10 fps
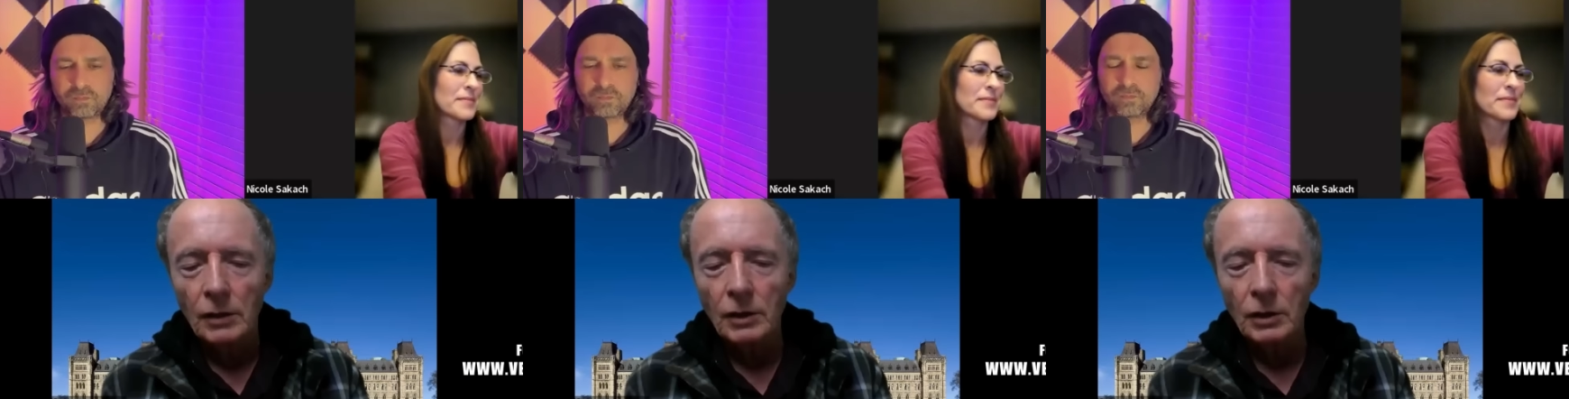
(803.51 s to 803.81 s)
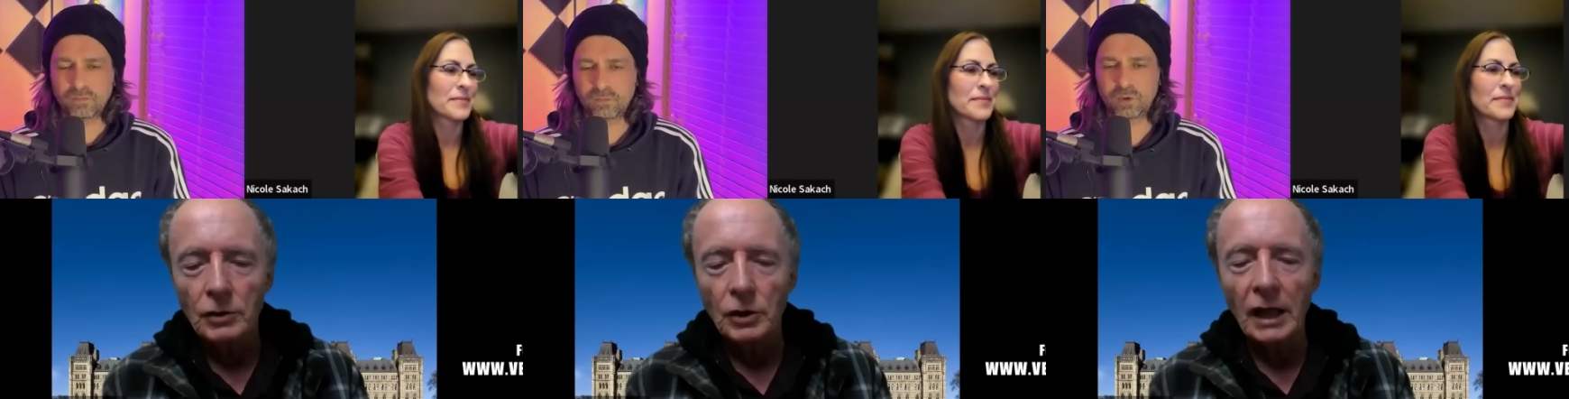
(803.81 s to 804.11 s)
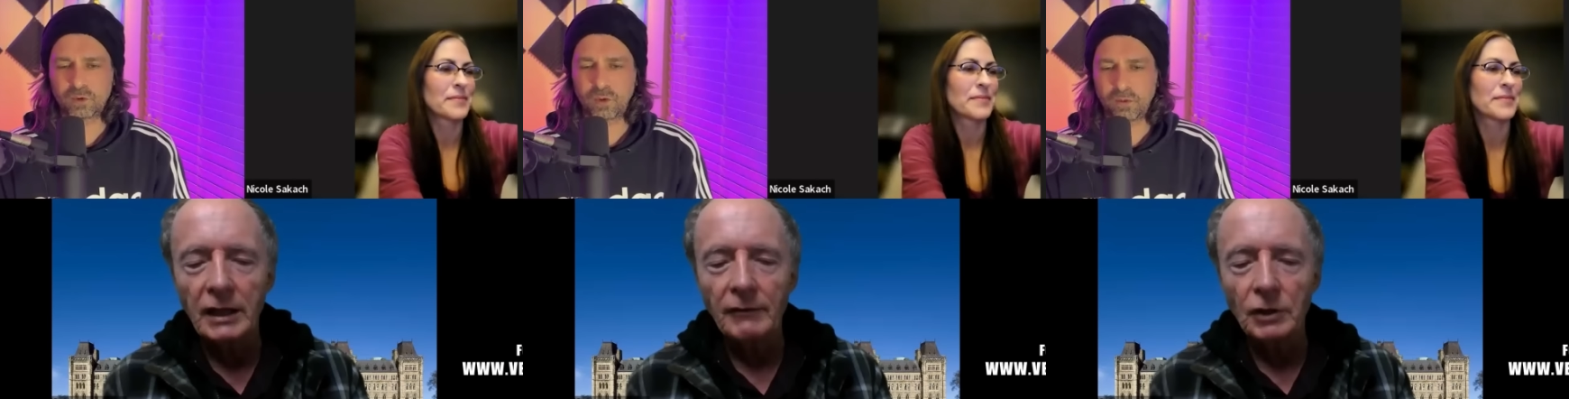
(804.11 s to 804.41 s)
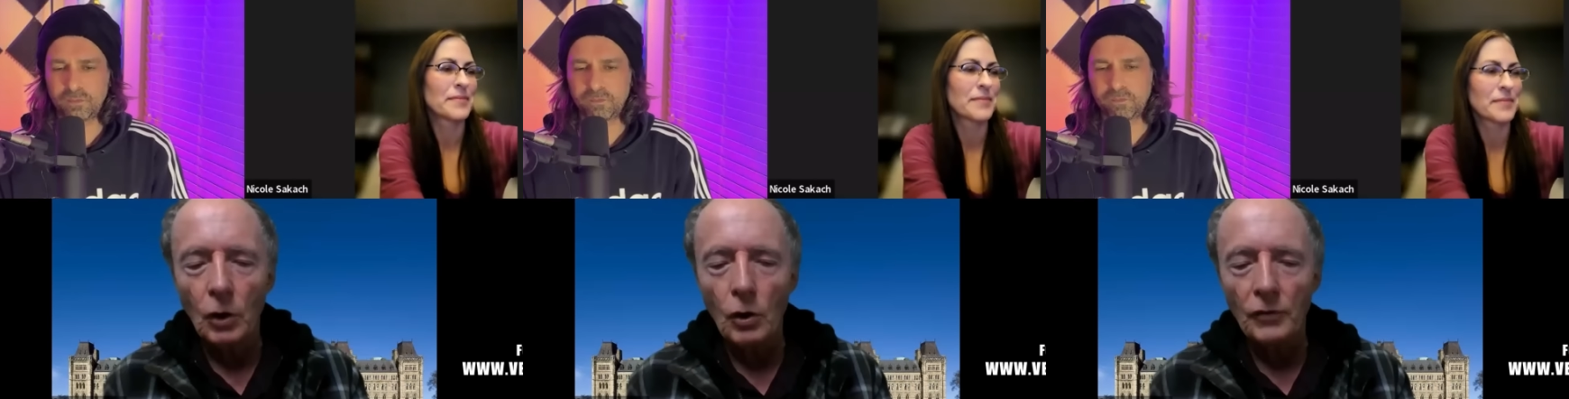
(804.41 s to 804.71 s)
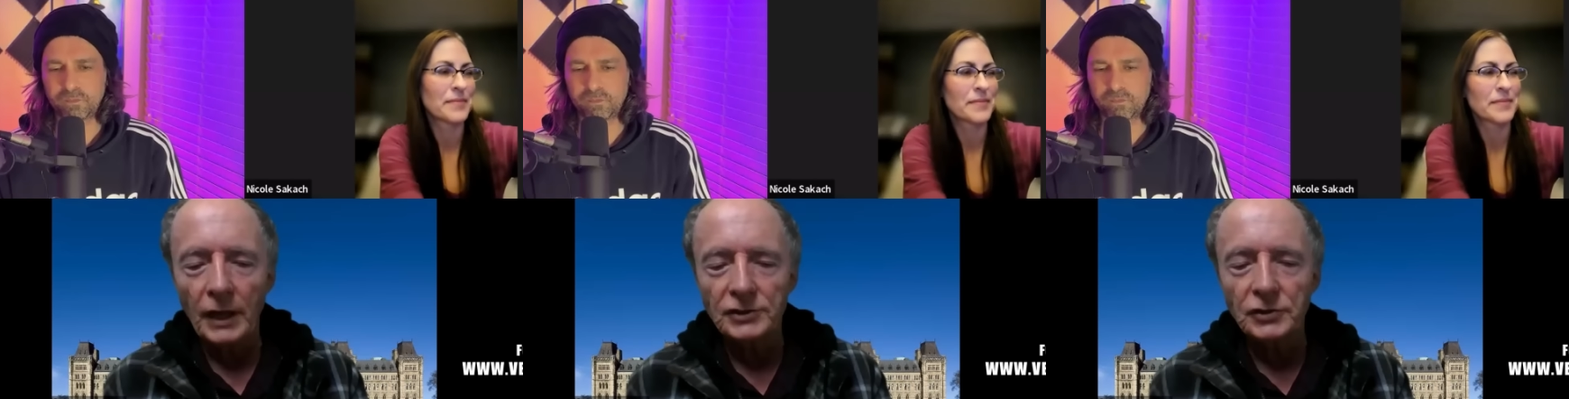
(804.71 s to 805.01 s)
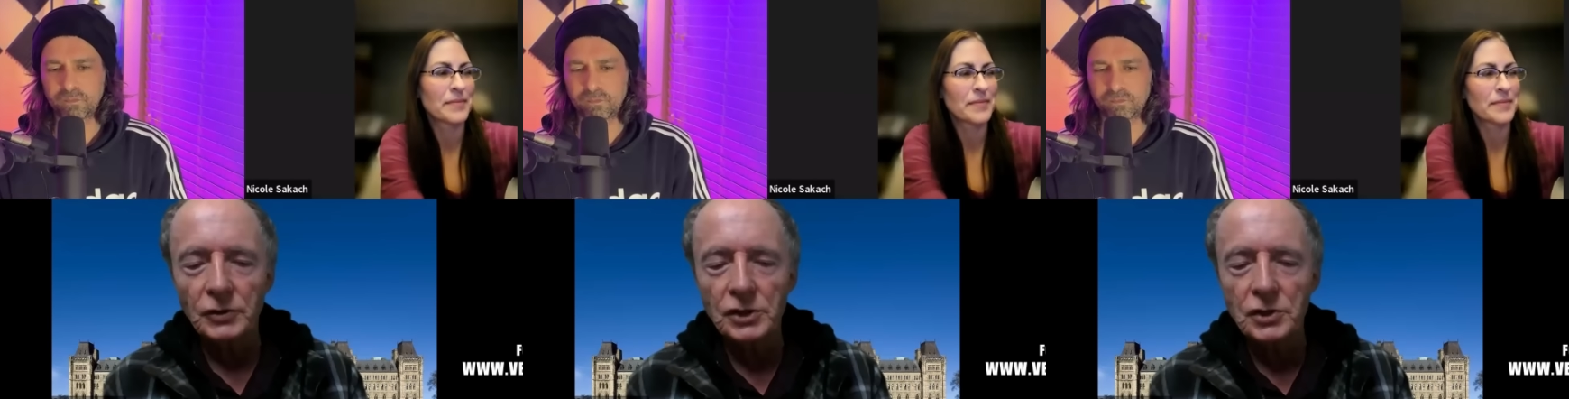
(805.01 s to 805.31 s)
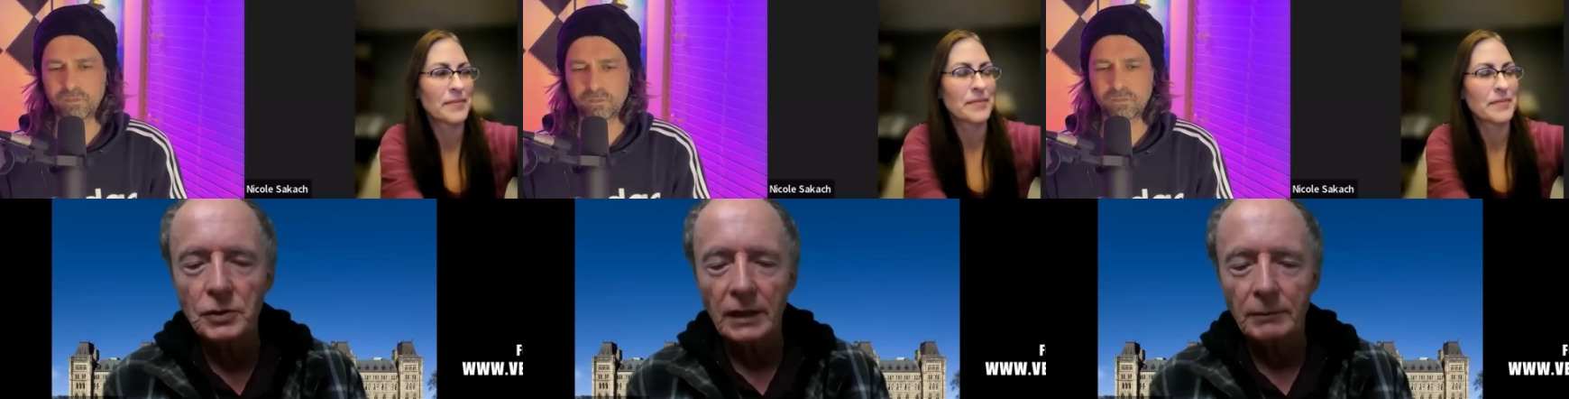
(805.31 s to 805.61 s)
Speaker 1: They're they're not sure. giving the whole thing. As soon as
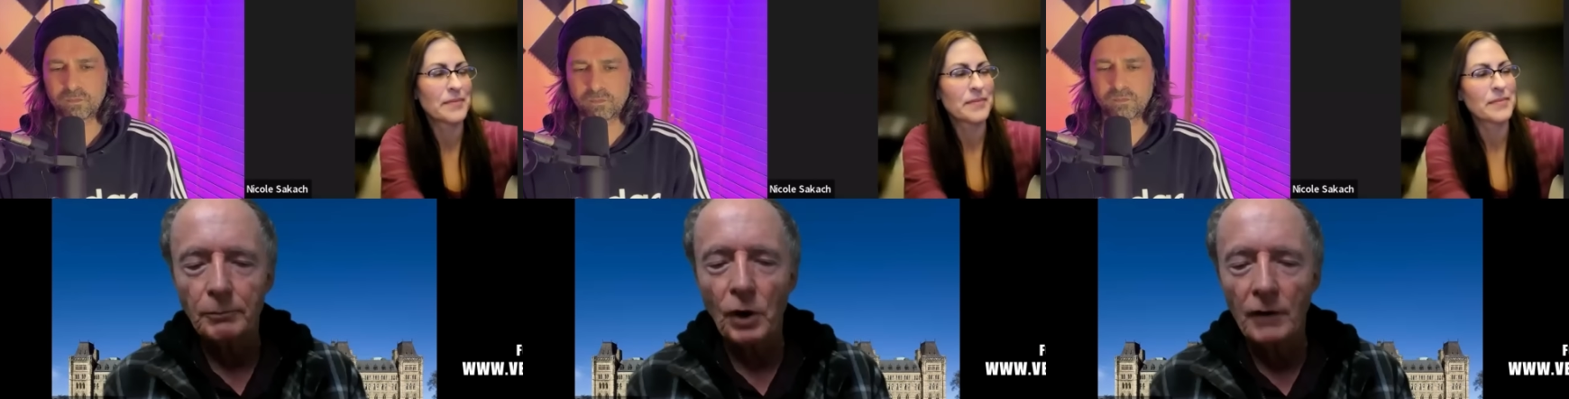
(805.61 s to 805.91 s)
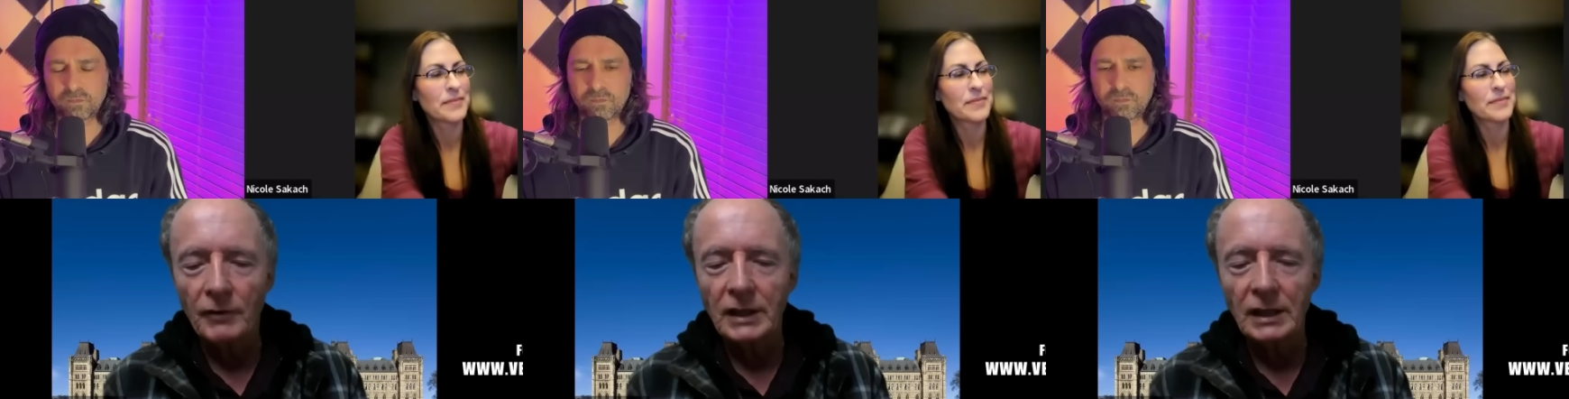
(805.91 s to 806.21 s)
you get part of it,